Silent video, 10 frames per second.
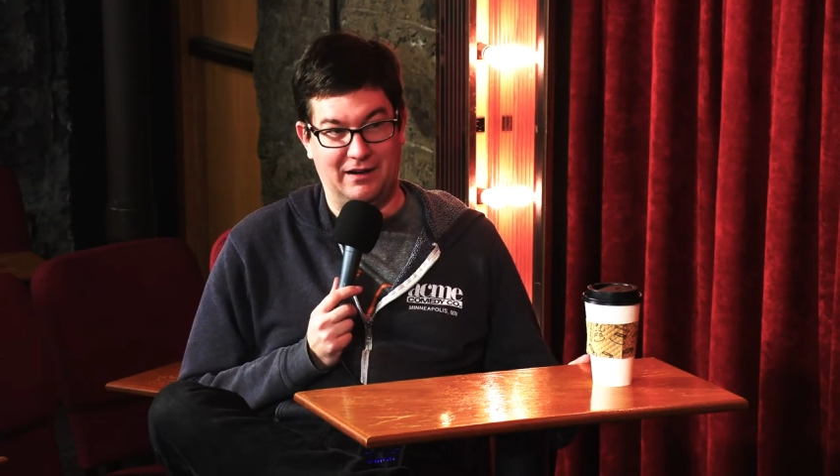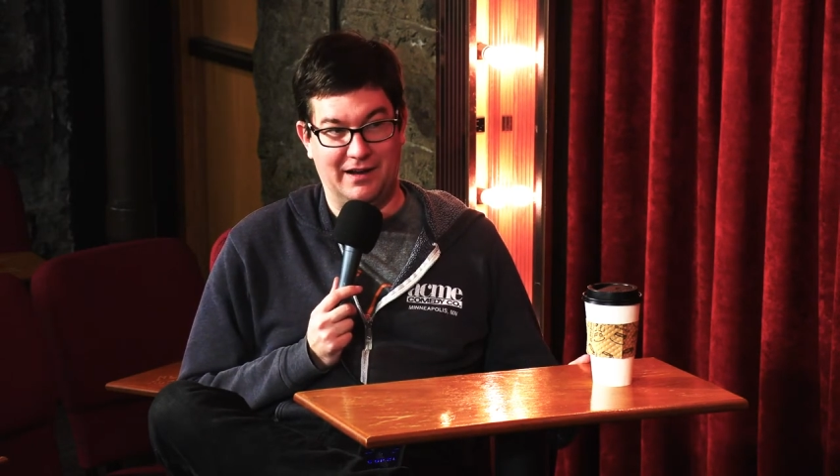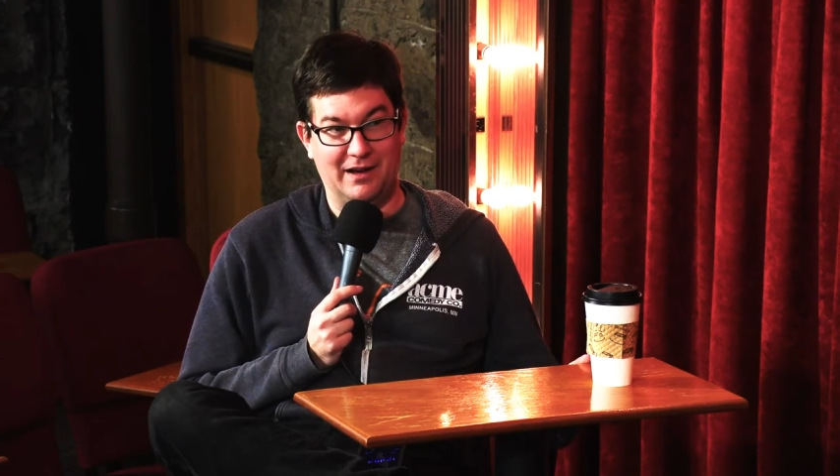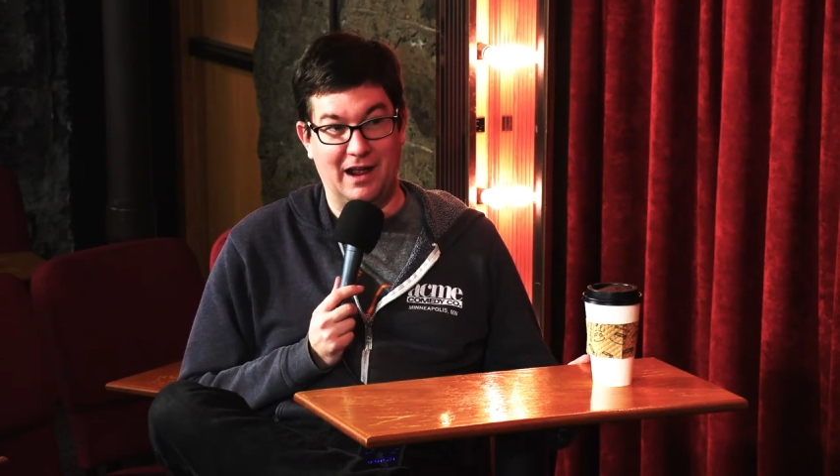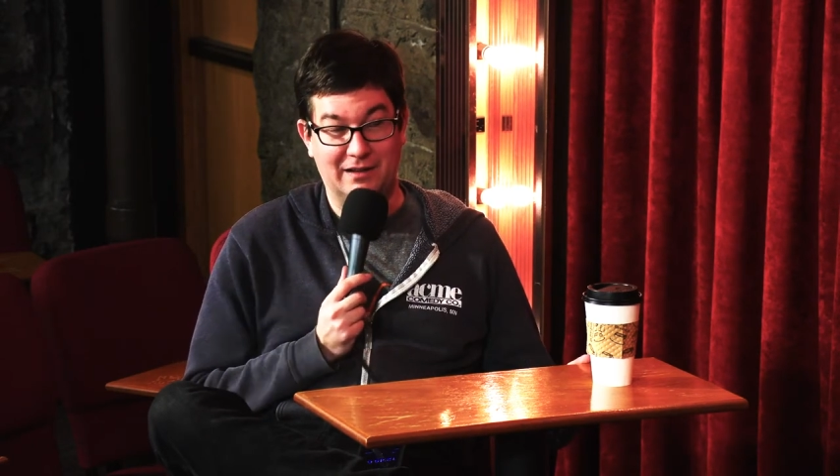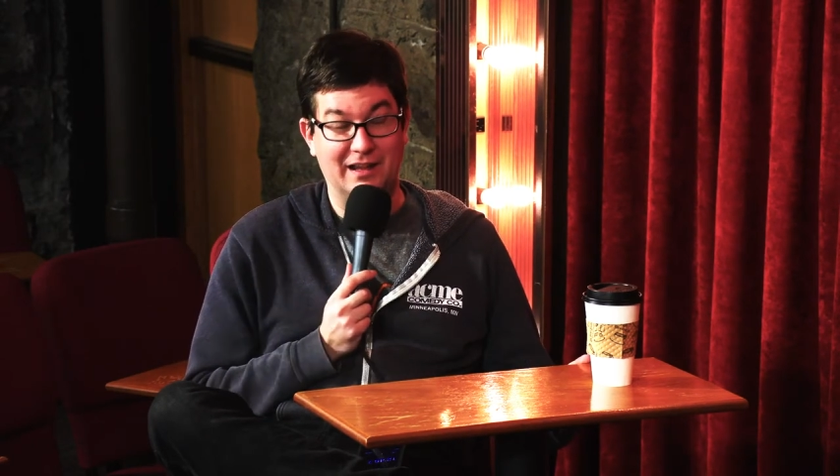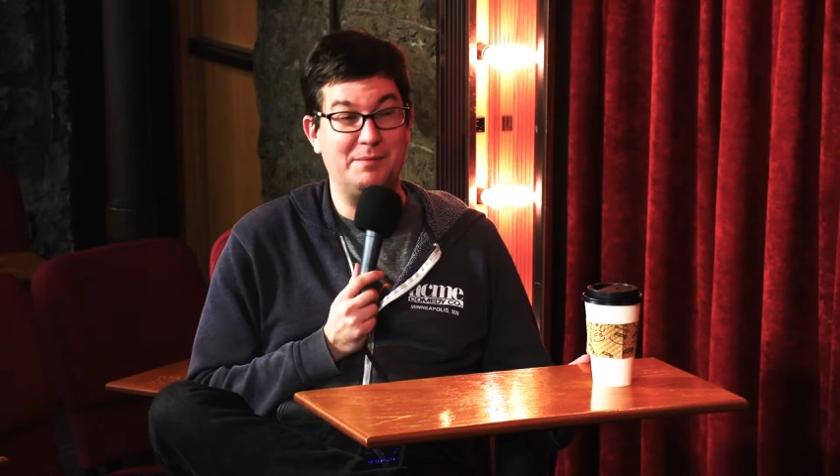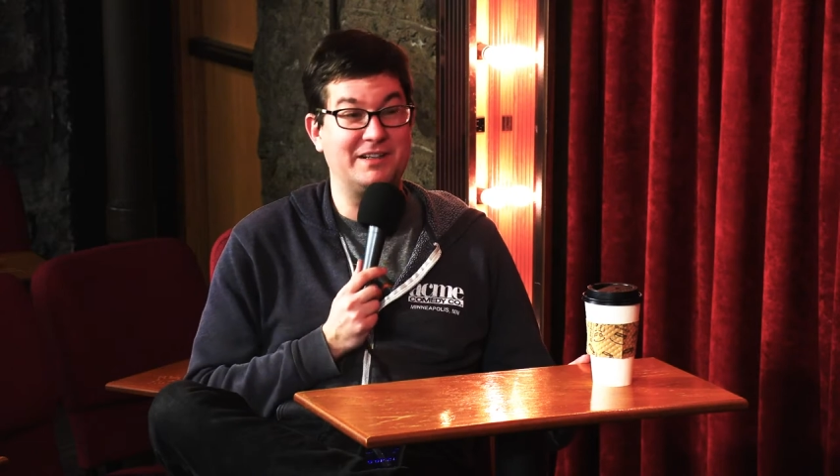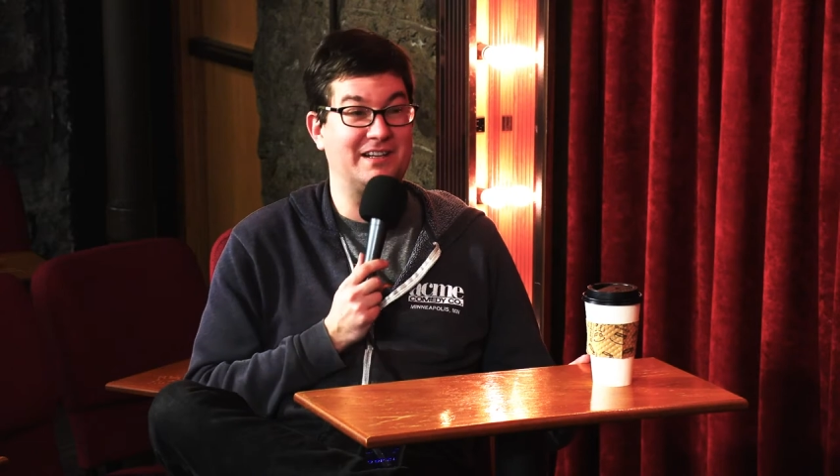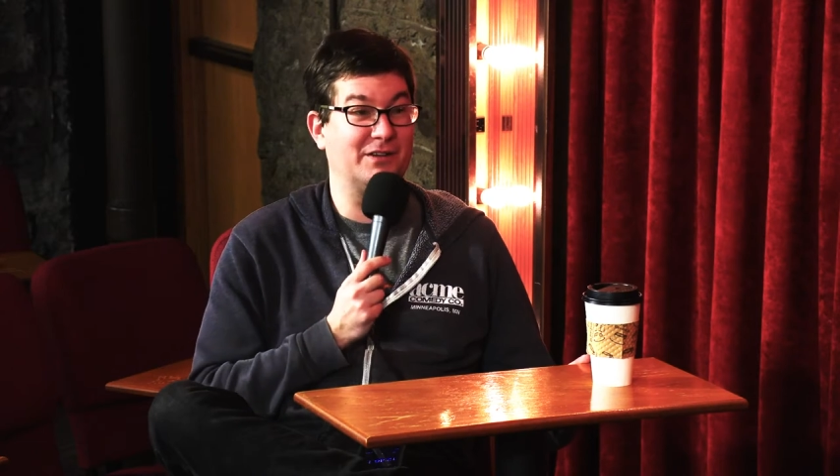And and let
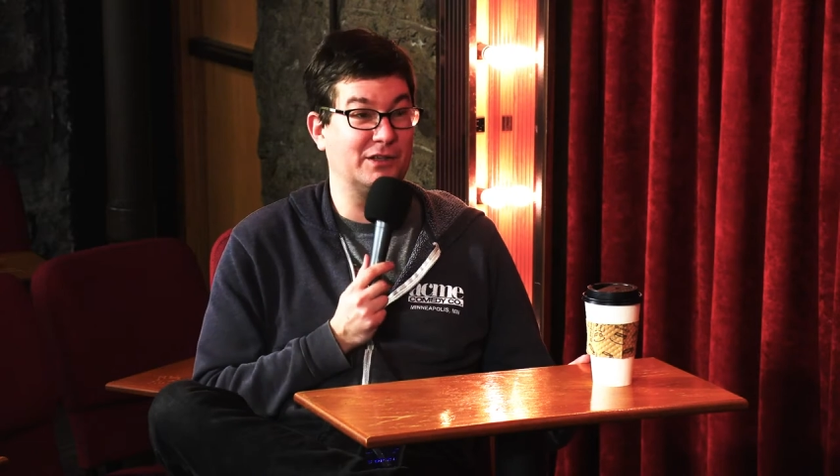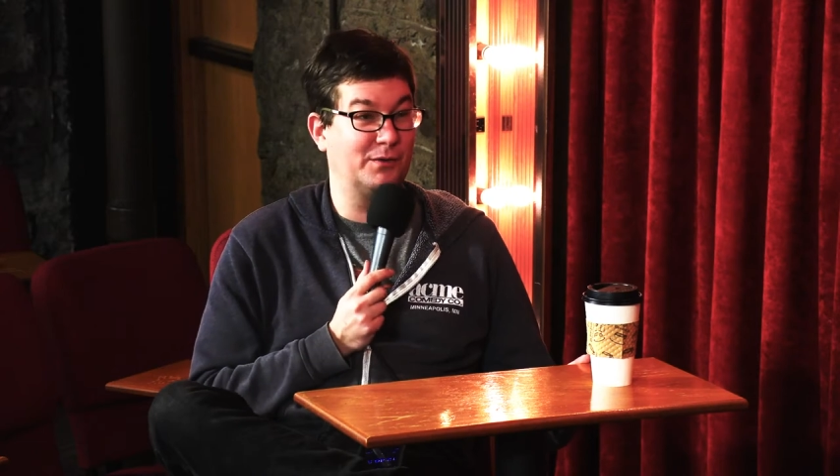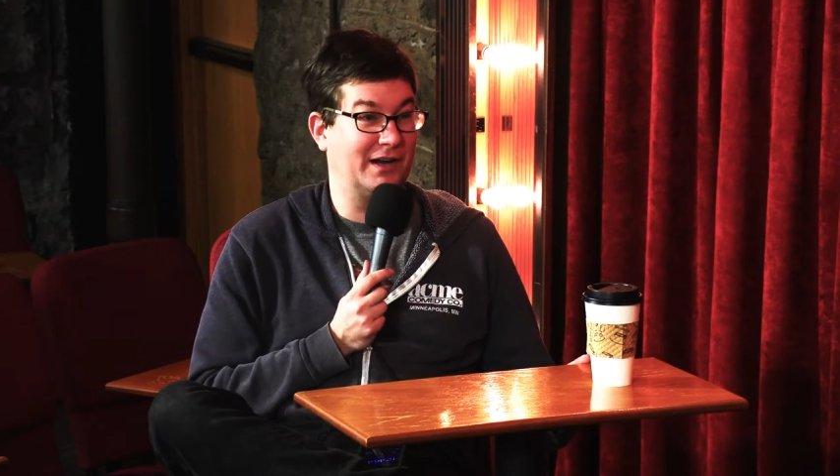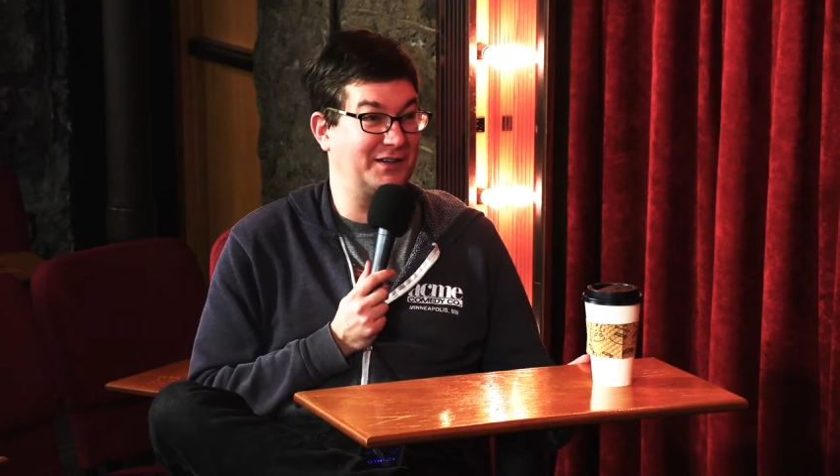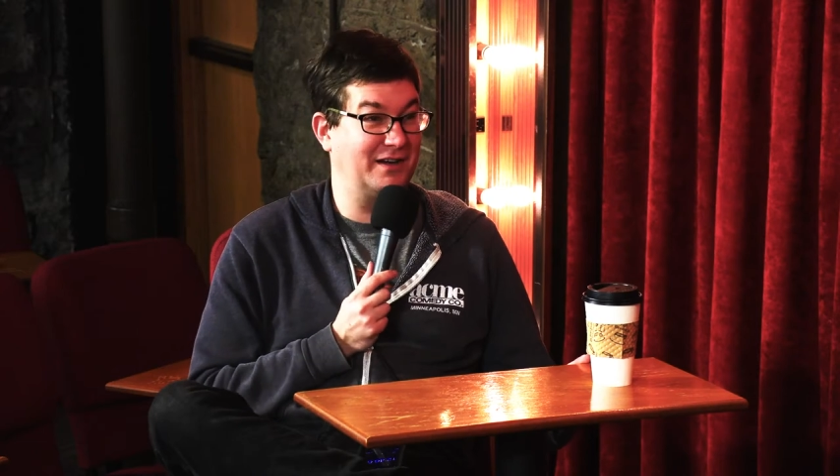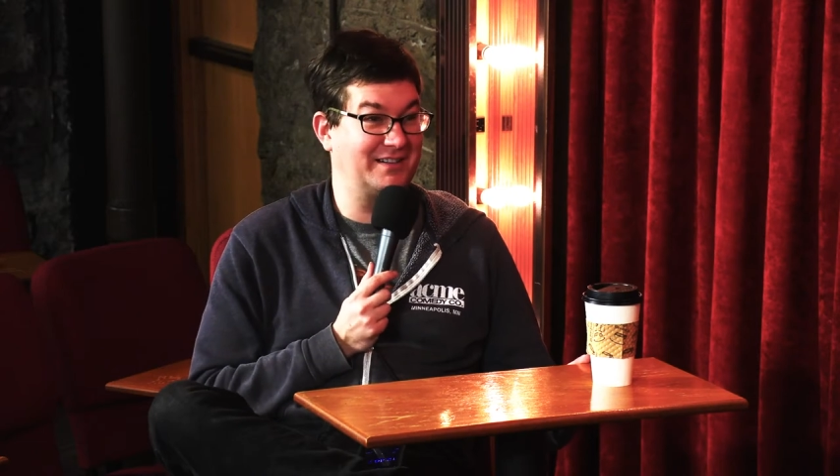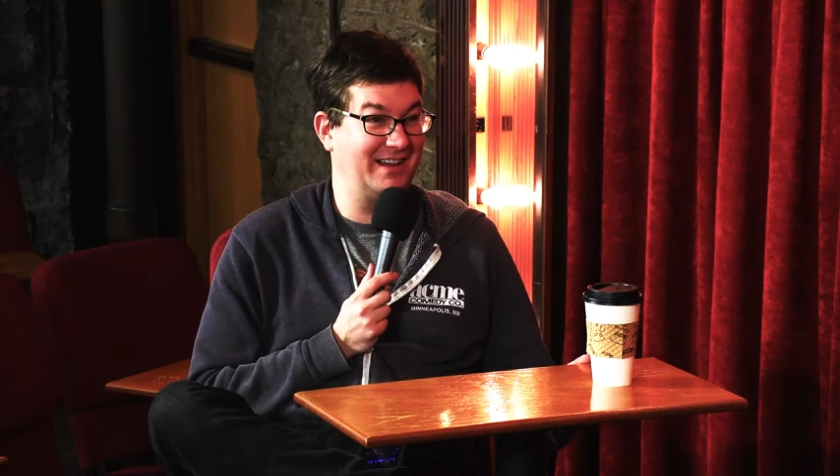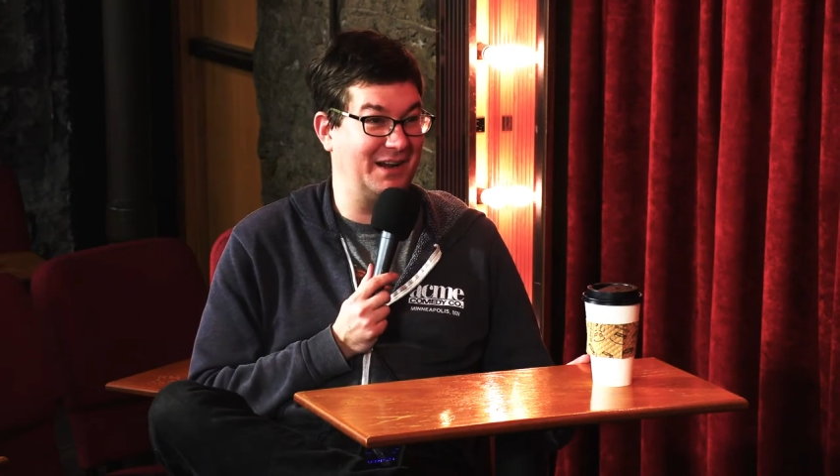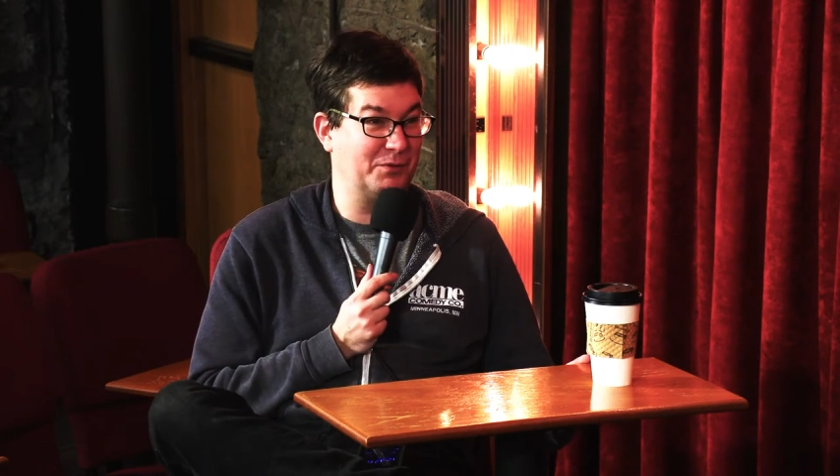me tell you, when I talk to Nate,